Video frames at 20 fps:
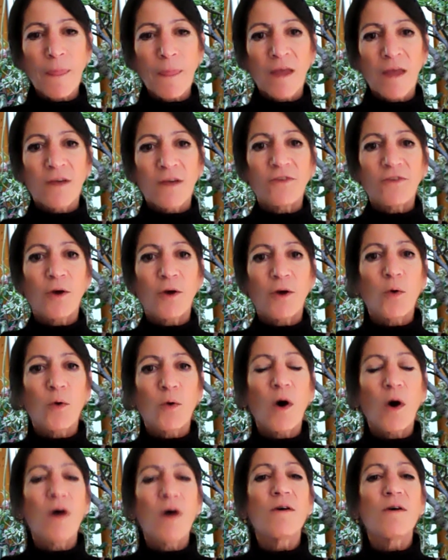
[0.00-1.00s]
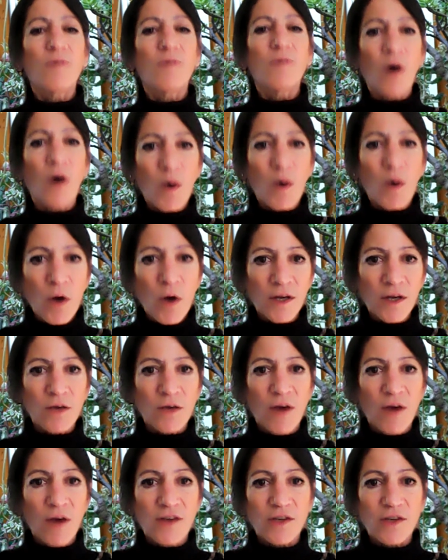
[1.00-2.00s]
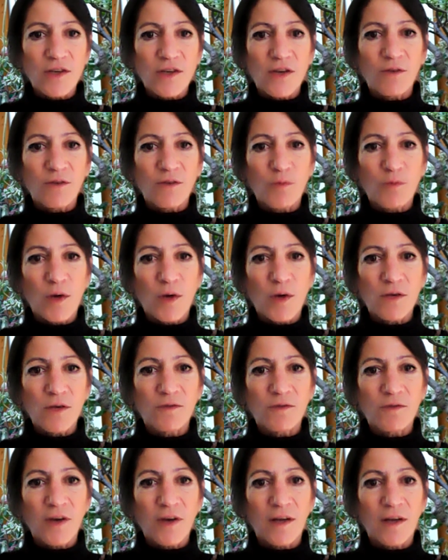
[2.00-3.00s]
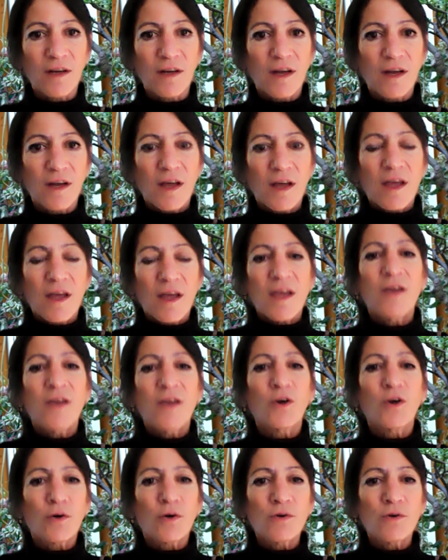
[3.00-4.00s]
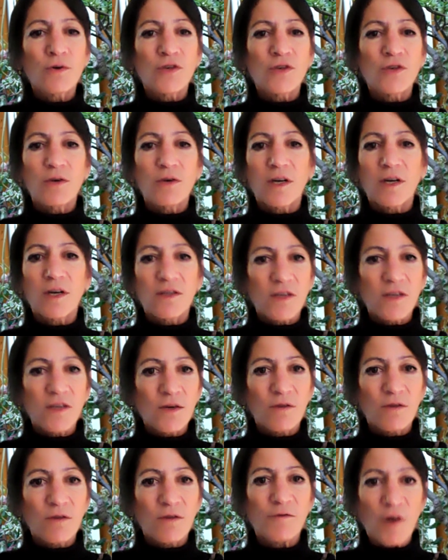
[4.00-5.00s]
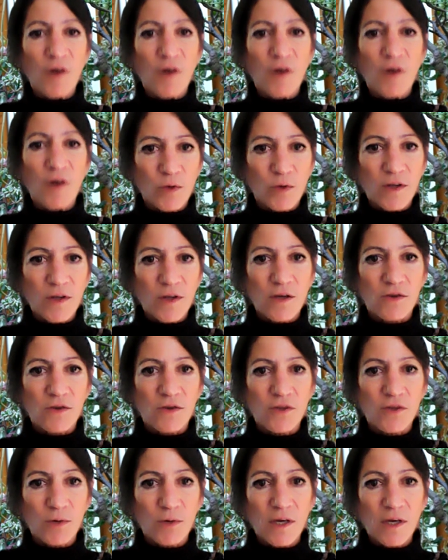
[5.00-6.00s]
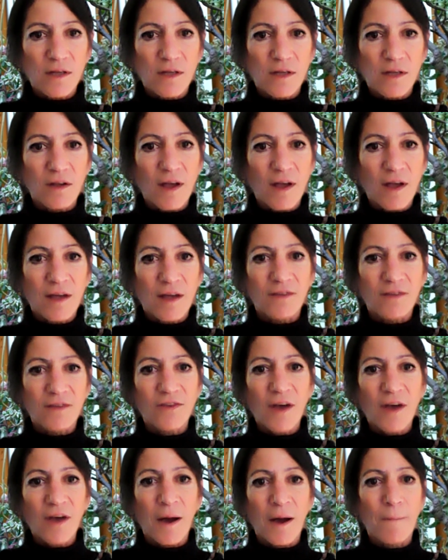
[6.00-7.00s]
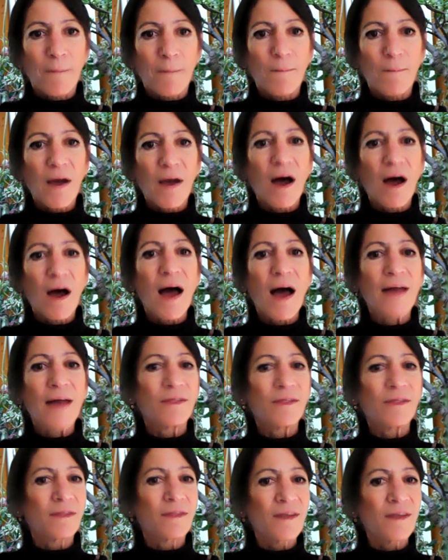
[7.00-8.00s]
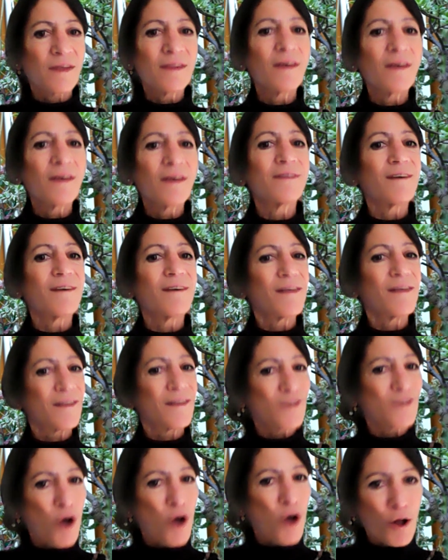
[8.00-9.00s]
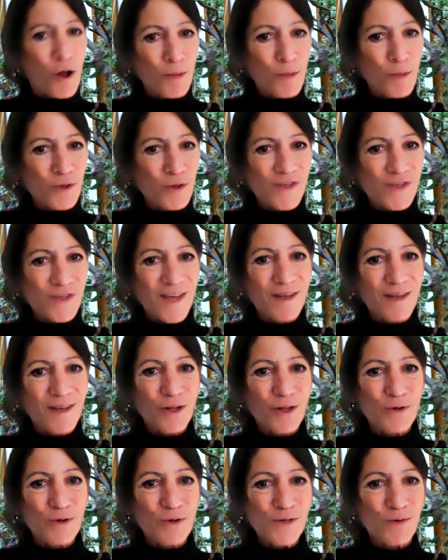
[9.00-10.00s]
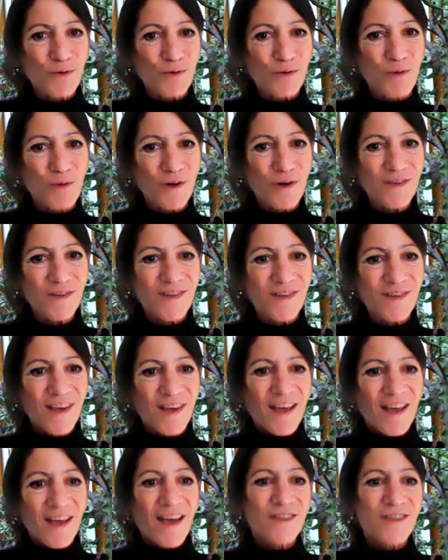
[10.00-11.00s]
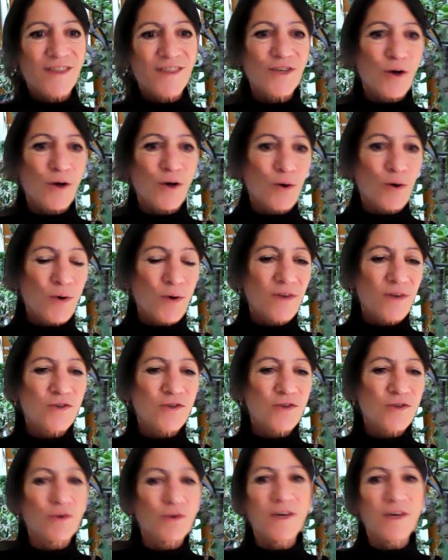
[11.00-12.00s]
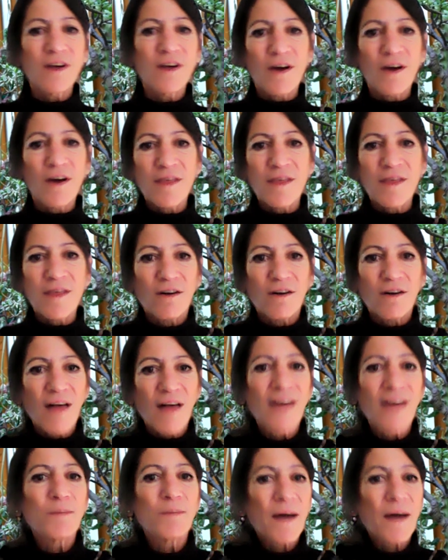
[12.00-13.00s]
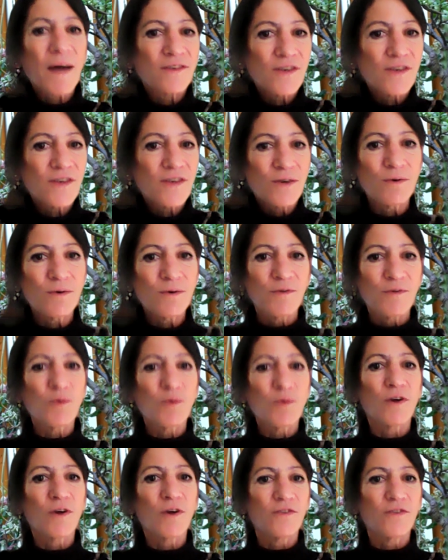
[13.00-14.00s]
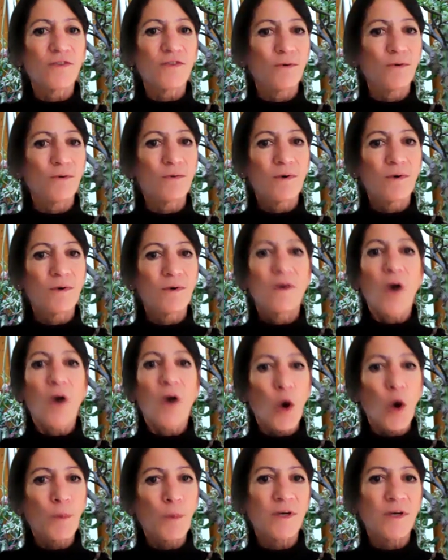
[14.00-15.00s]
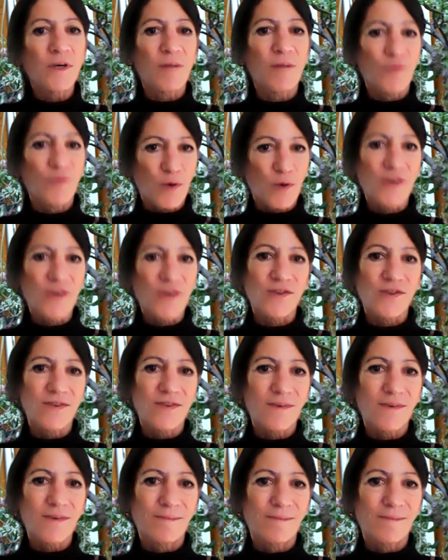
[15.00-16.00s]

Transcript: So I want to congratulate you for what you've done, encourage you to continue the fine work that you're doing, and I think that's all I'm going to say in closing remarks. And so, Julie, I think I'll hand it back to you if you want to open it up for questions.